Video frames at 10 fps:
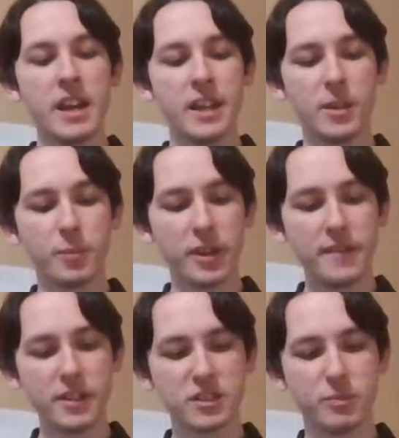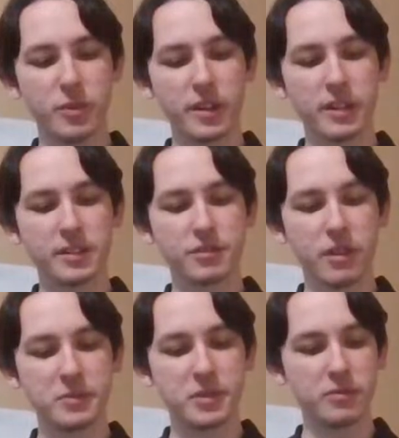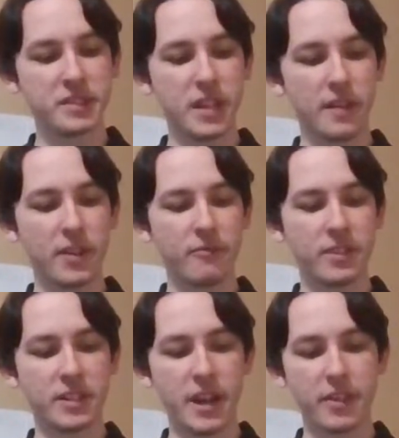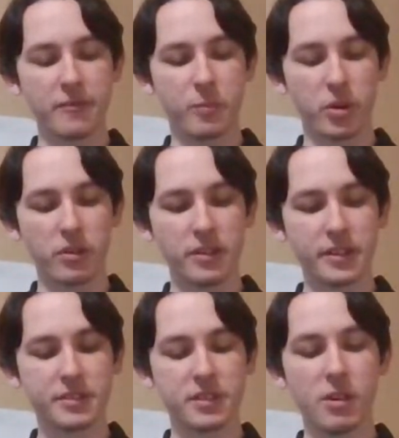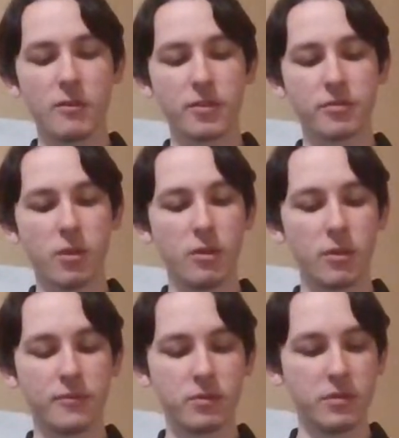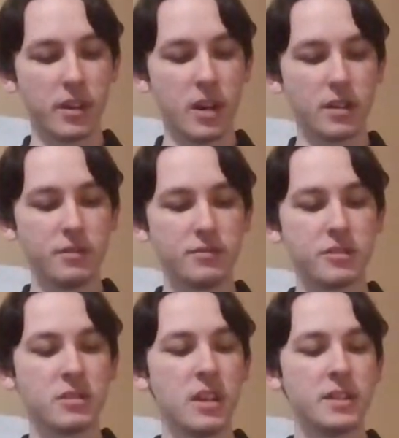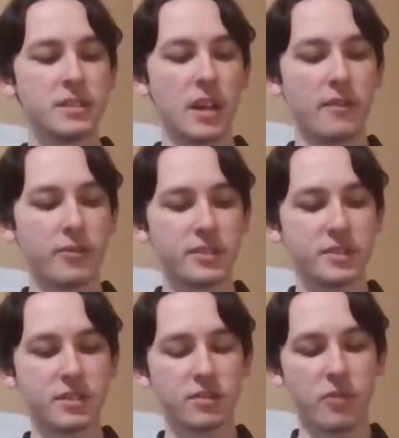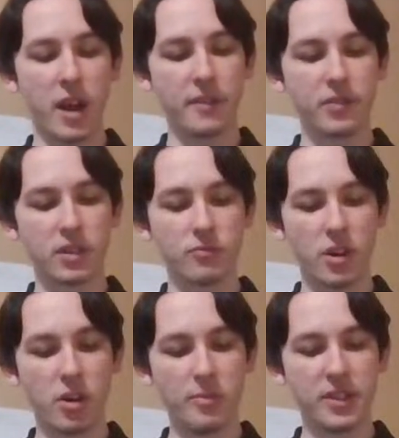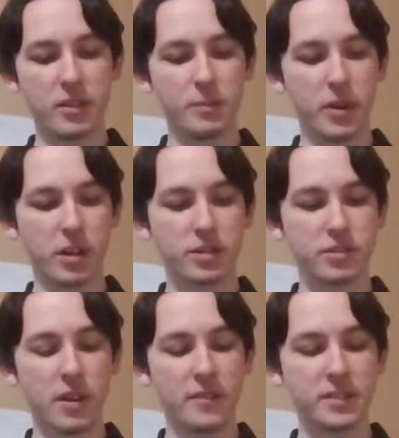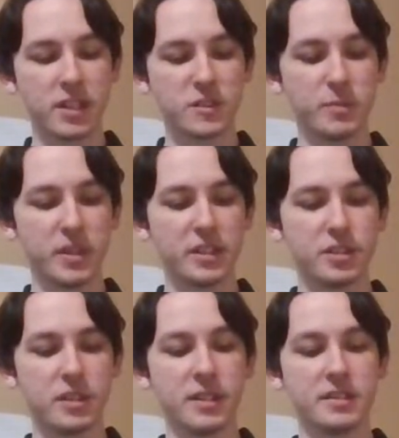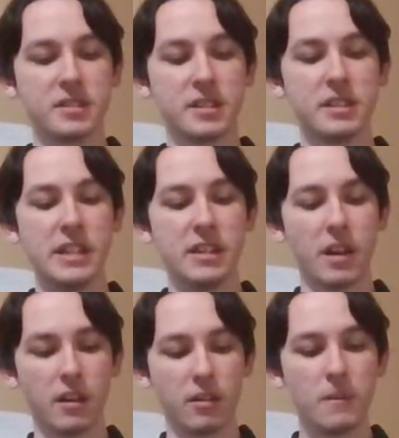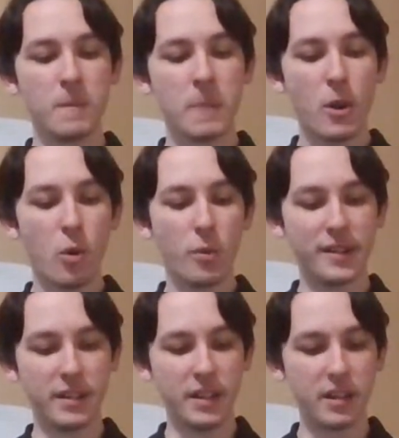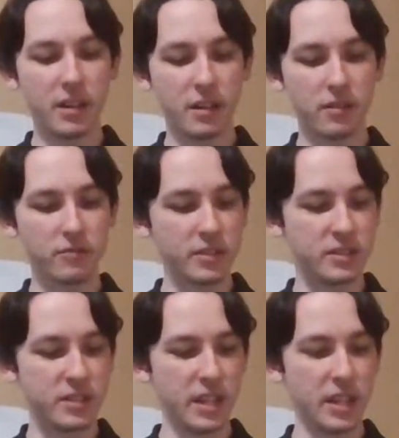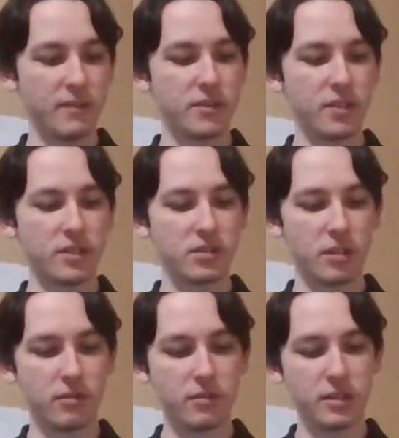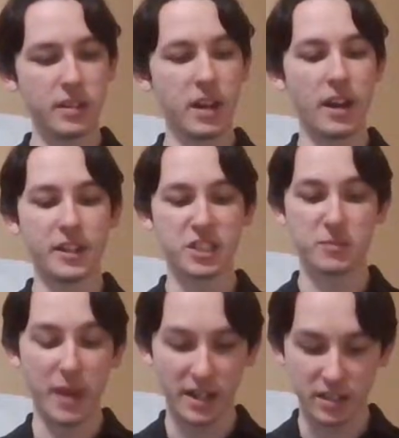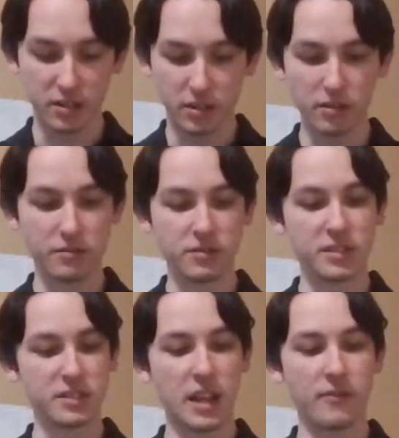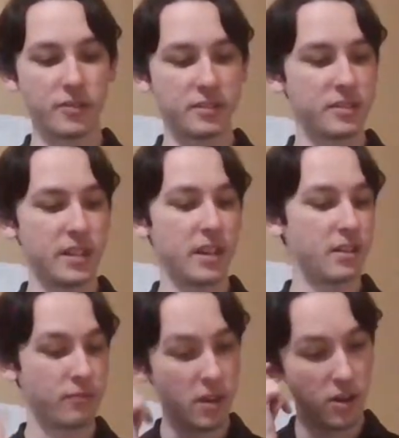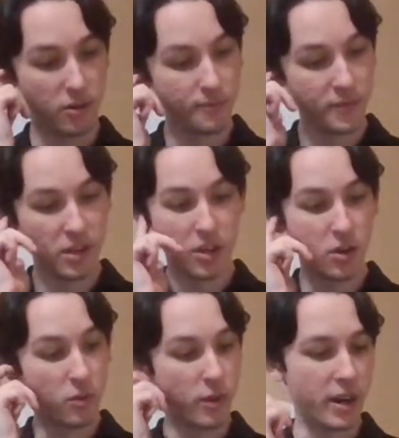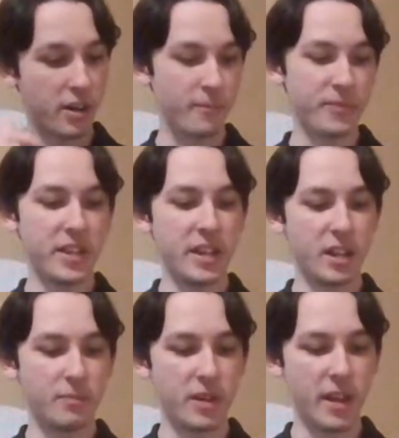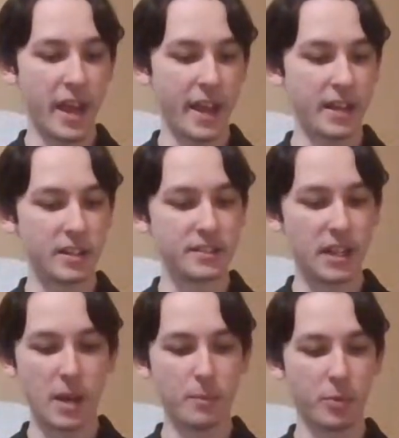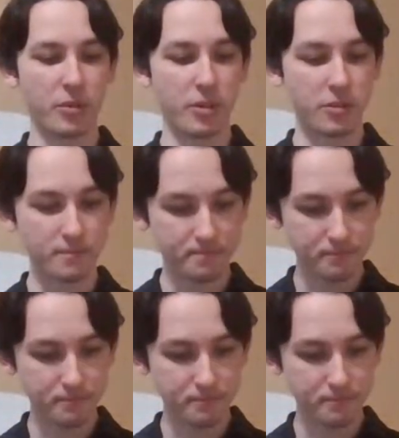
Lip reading: In the previous book, a description was given of the death of Pertinax, the overthrow of Julianus, Severus's arrival in Rome, and the departure of his expedition against Niger. When Niger received the totally unexpected news that Severus had taken Rome, where he had been hailed as emperor